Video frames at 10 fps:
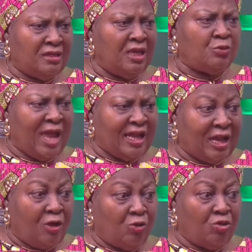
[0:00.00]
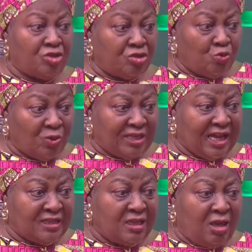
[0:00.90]
then I can continue with
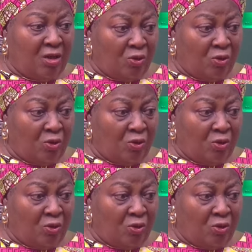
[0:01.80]
that,